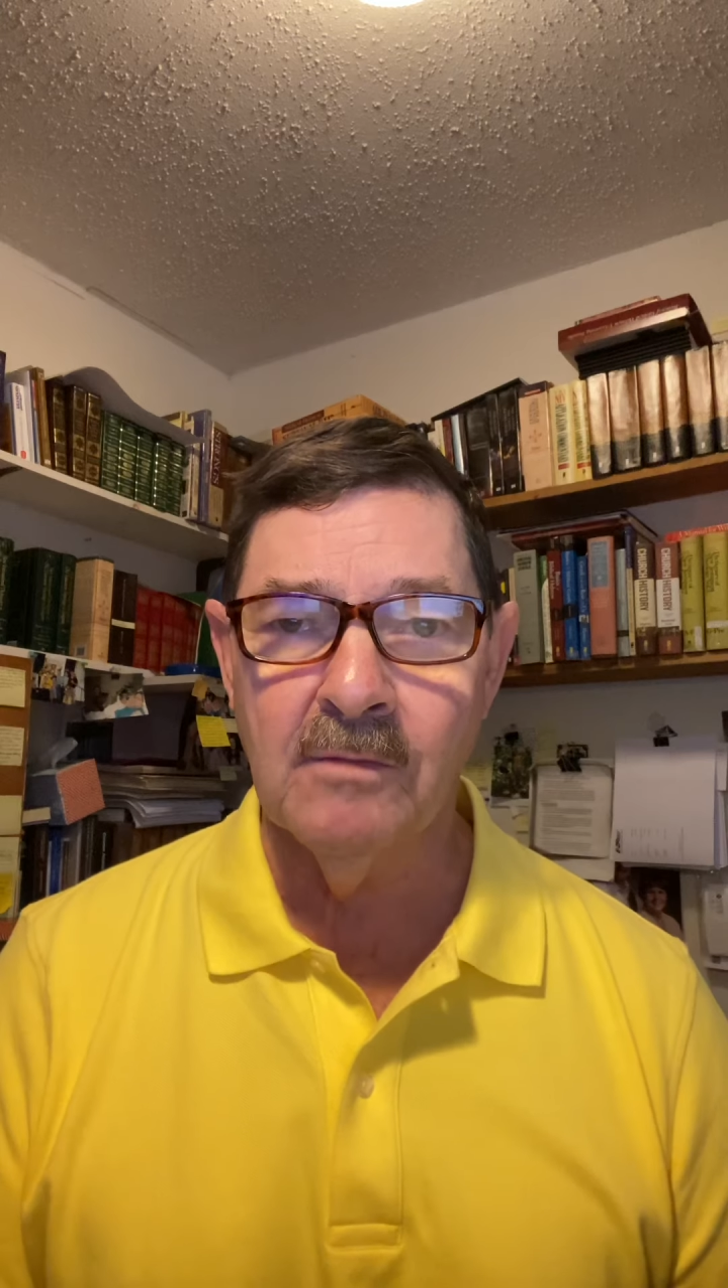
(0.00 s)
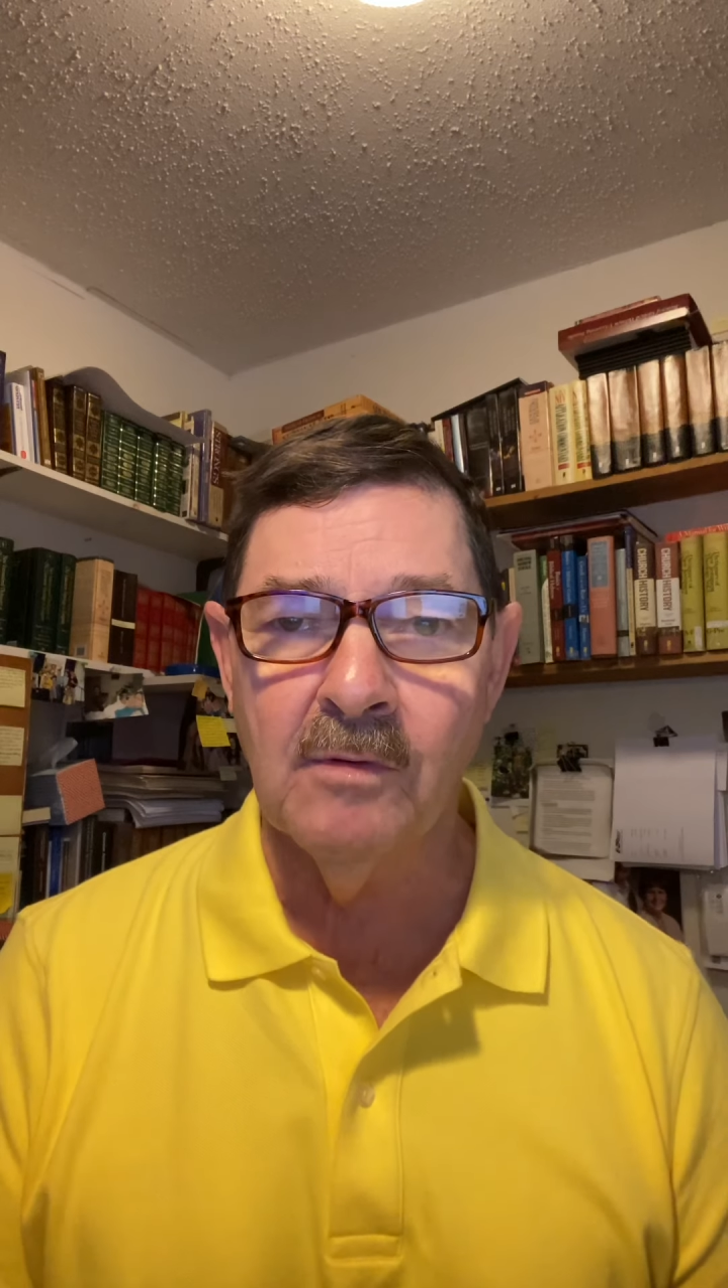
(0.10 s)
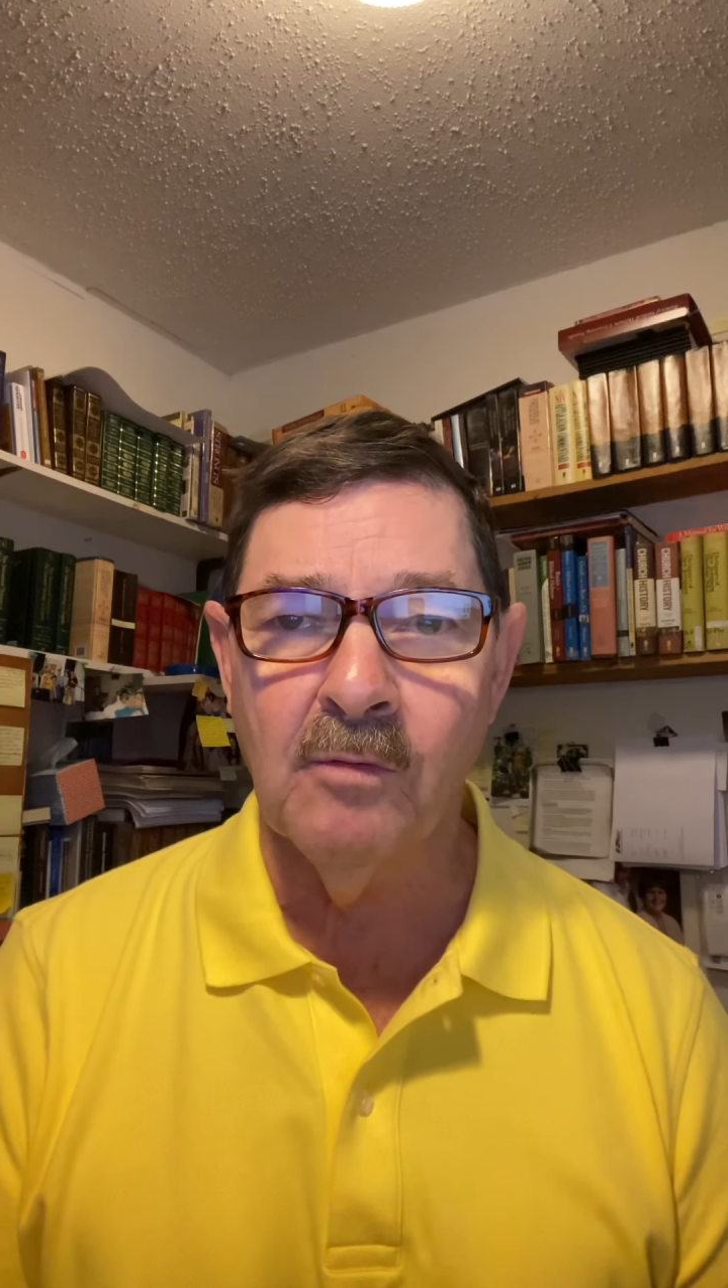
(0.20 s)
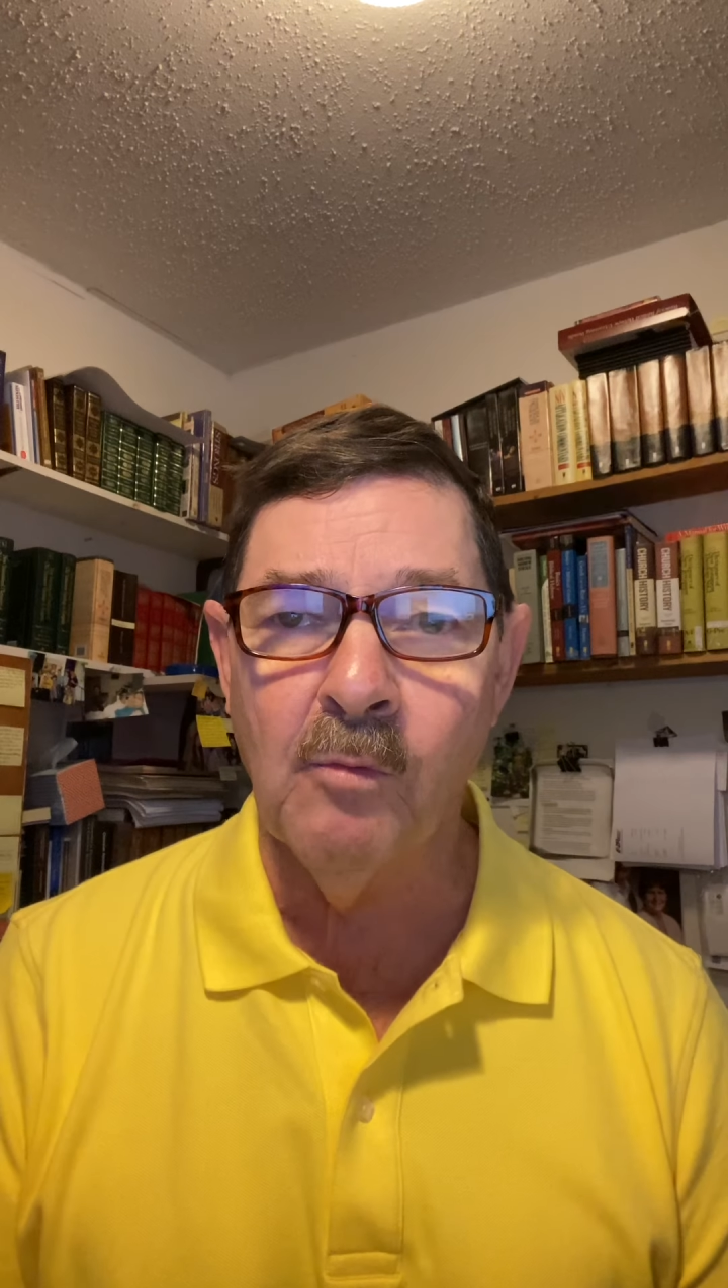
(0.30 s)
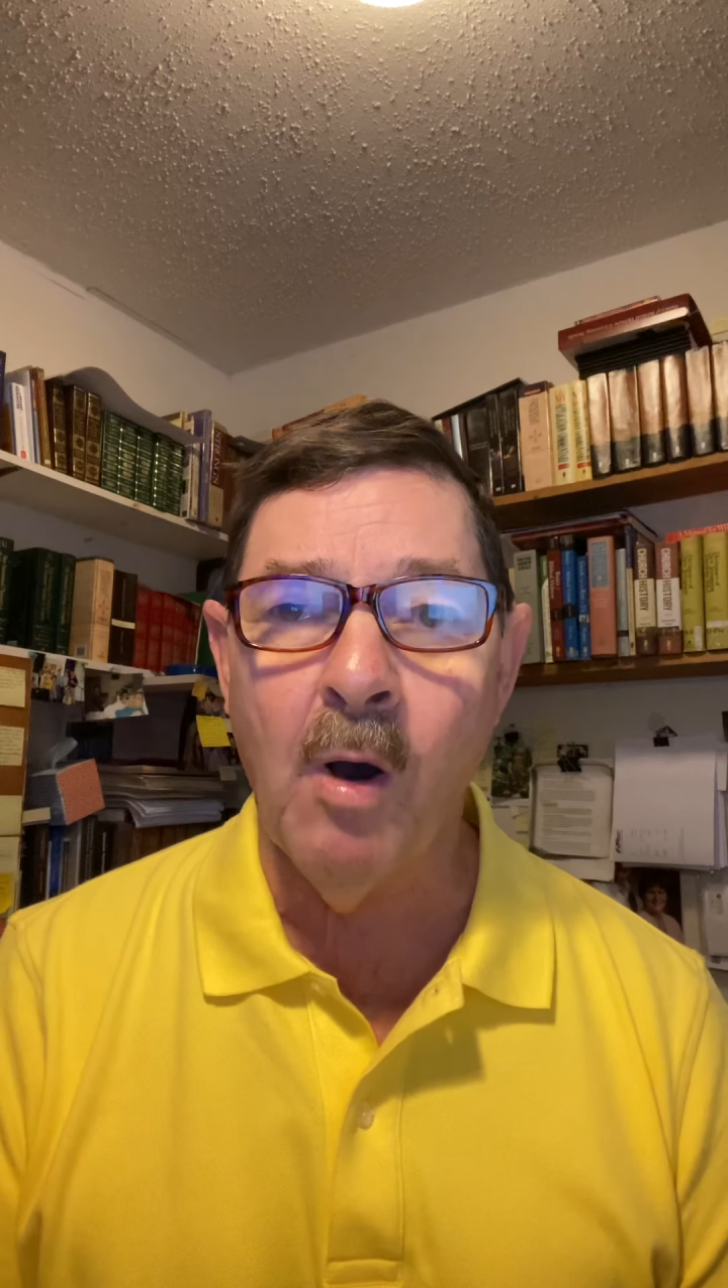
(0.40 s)

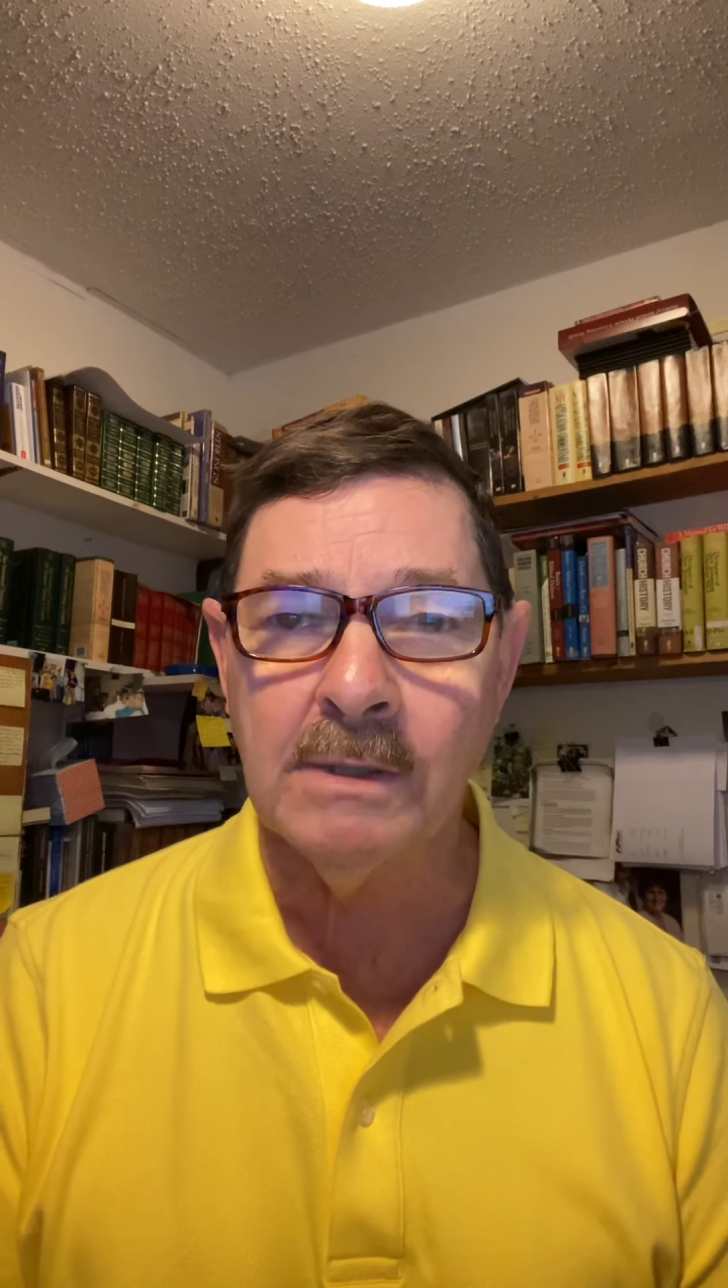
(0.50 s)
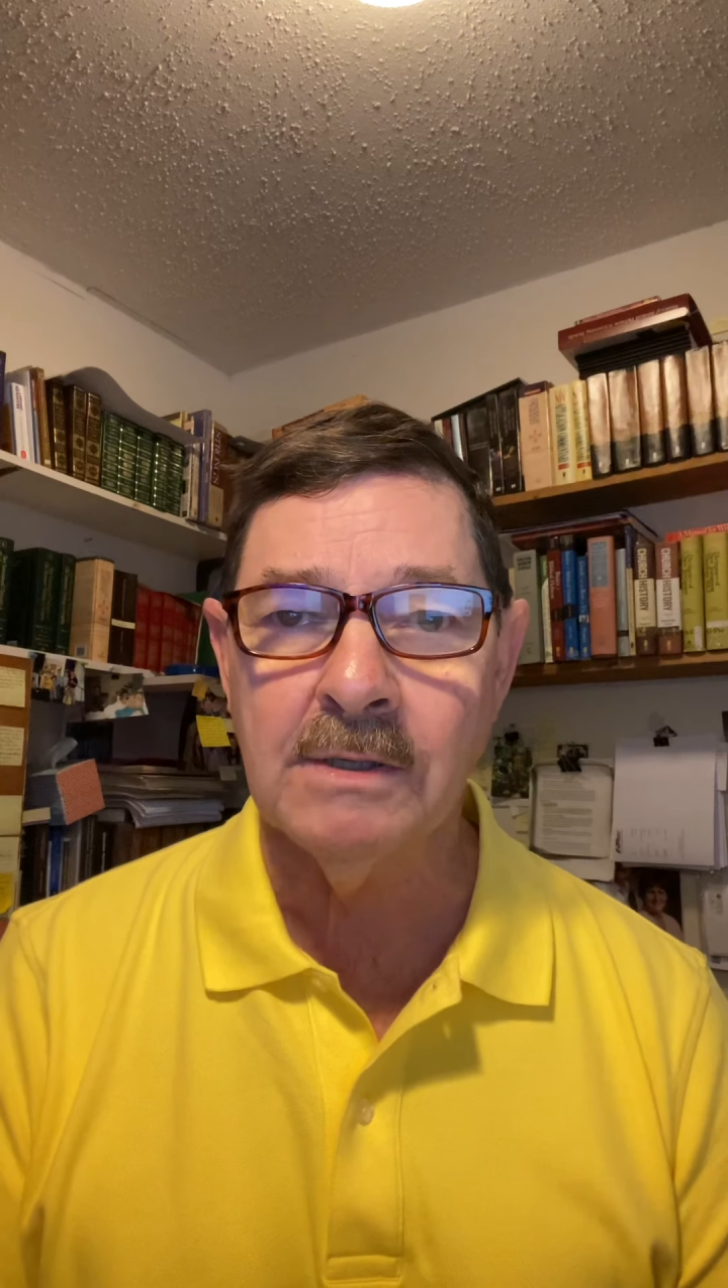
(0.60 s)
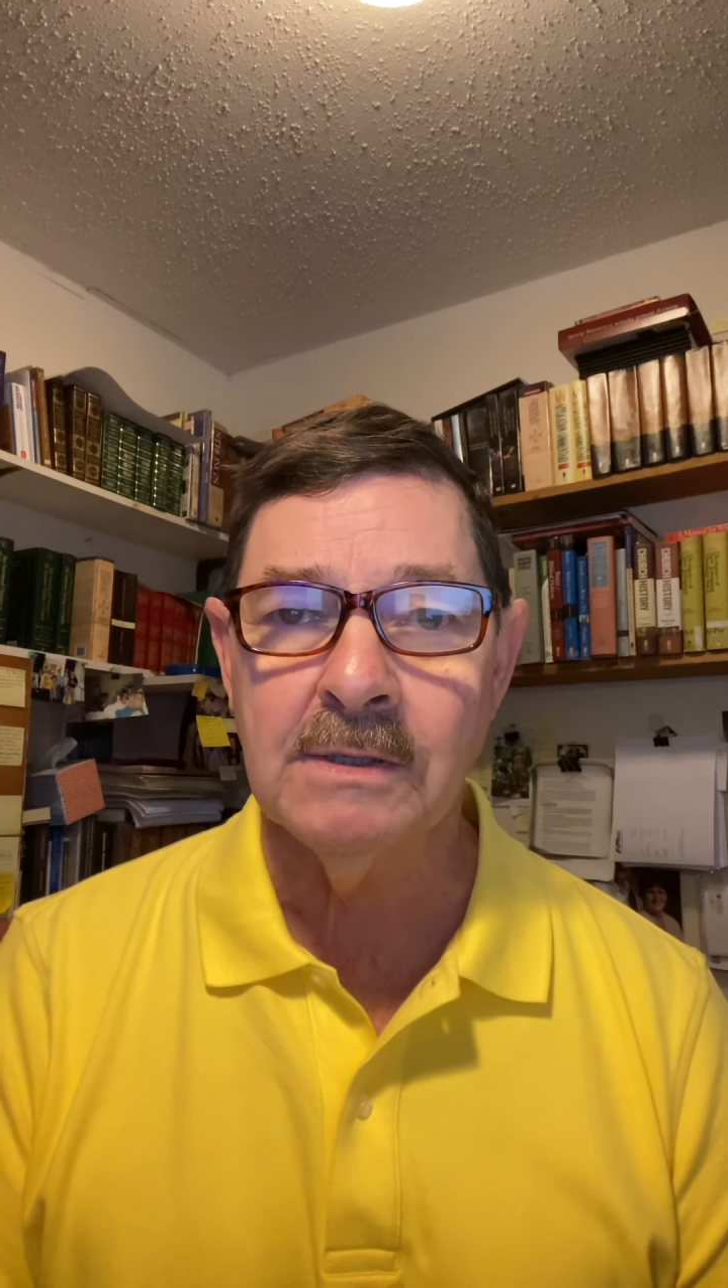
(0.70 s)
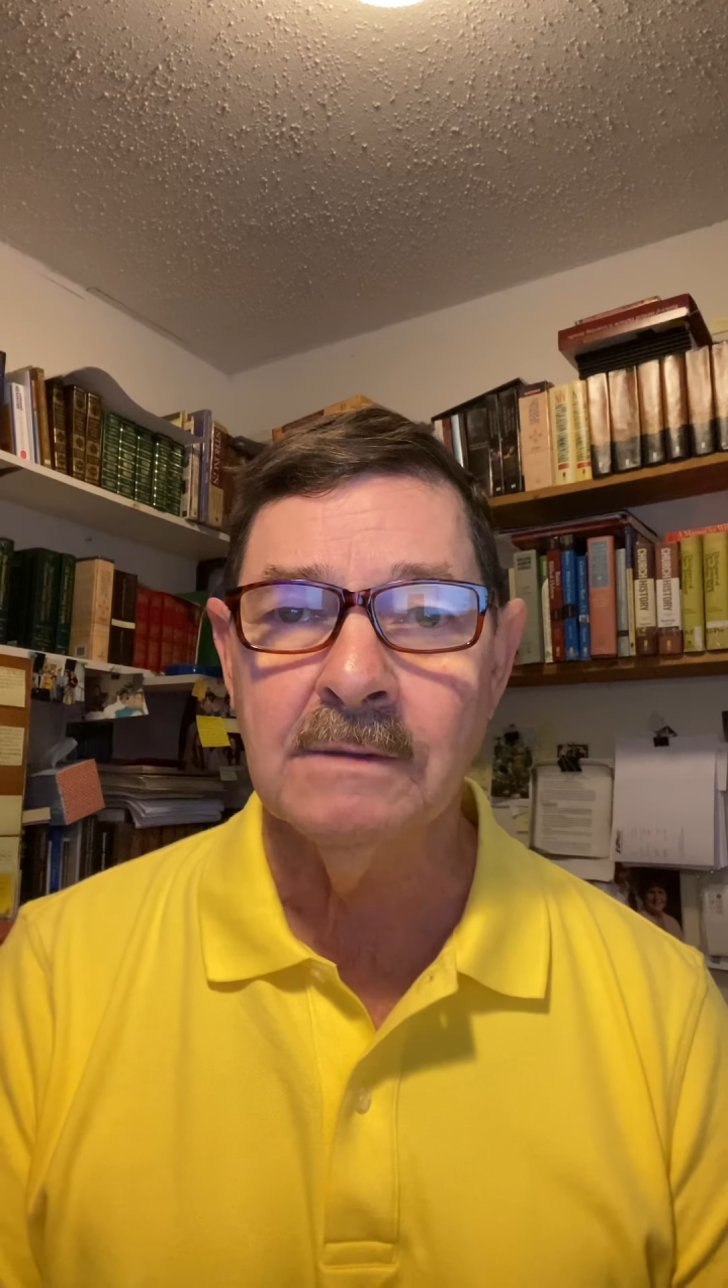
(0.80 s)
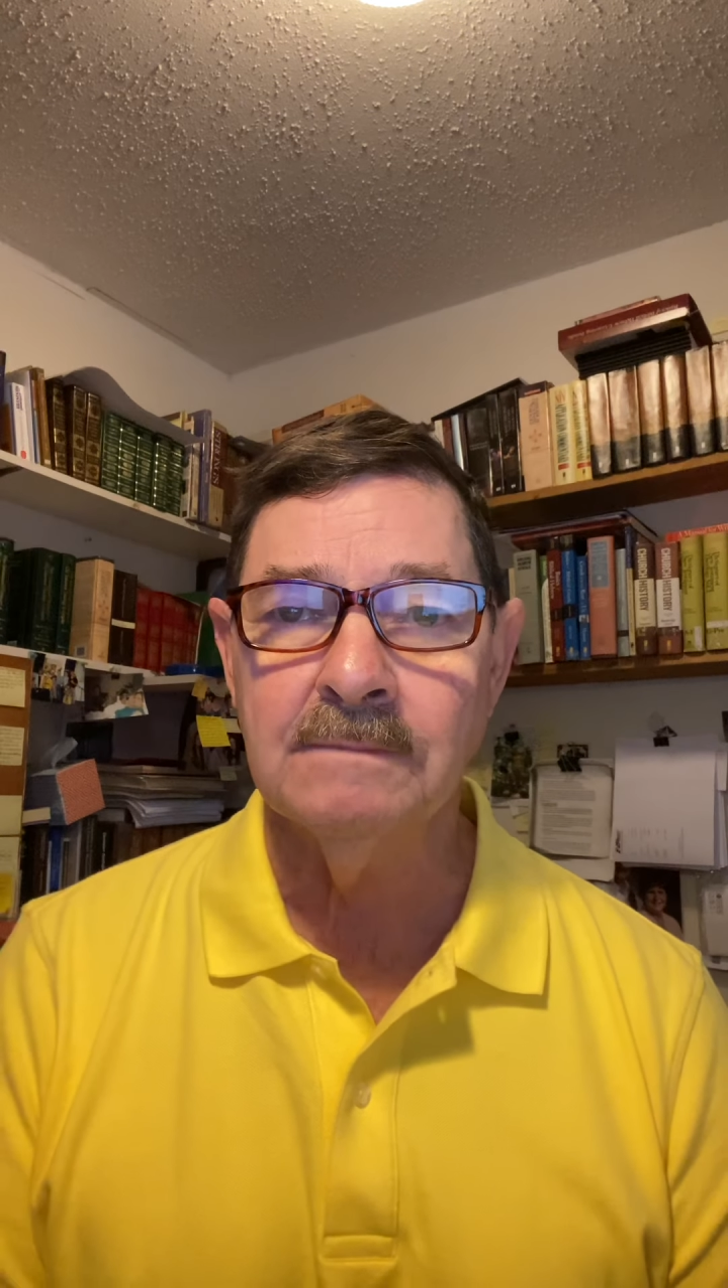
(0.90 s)
wandered.